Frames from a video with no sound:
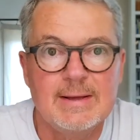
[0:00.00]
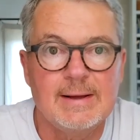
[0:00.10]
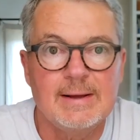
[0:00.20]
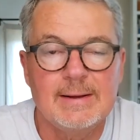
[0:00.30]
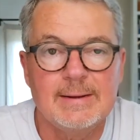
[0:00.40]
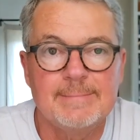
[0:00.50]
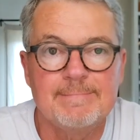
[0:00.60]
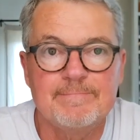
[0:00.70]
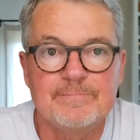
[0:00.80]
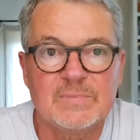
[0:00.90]

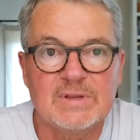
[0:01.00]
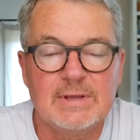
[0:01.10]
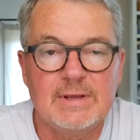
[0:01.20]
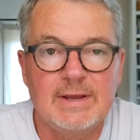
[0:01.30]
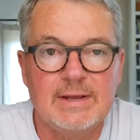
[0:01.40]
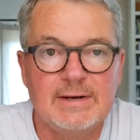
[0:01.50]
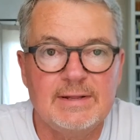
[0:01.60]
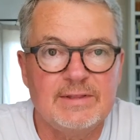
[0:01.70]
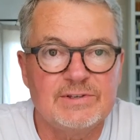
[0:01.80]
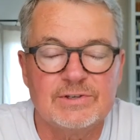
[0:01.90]

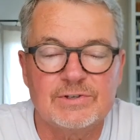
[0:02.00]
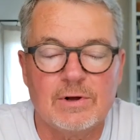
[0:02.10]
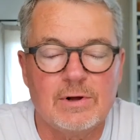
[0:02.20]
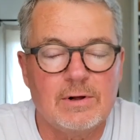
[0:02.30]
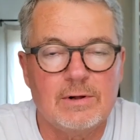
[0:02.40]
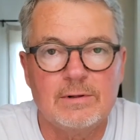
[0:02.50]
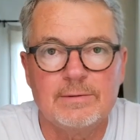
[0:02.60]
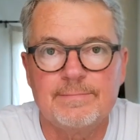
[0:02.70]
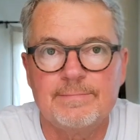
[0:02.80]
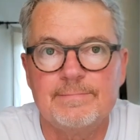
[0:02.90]
This is all